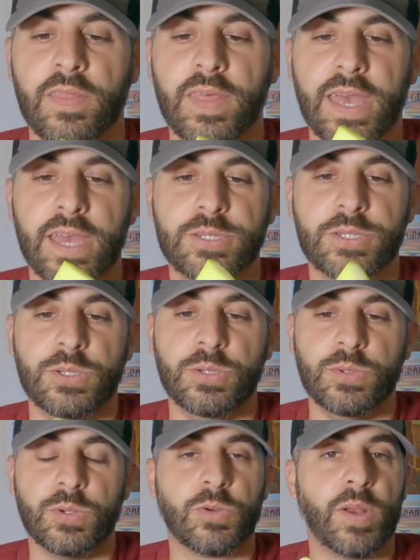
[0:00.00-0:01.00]
that
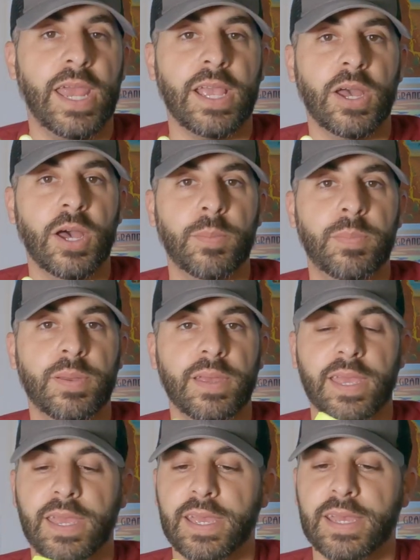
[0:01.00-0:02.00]
you crank up
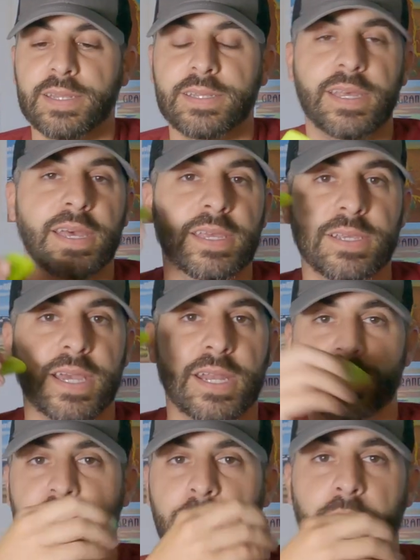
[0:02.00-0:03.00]
and you kind of
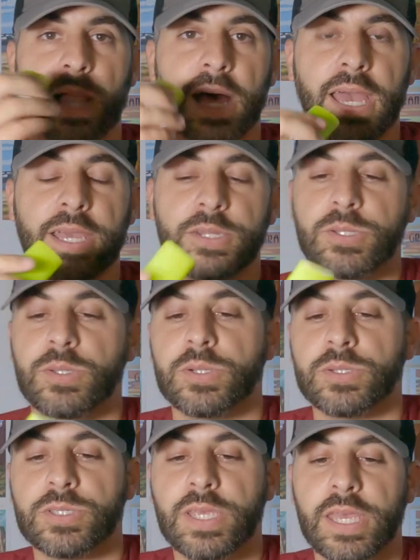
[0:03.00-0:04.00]
just apply to
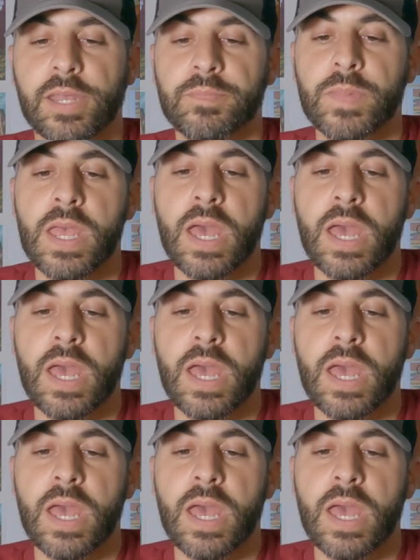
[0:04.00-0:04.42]
your skin.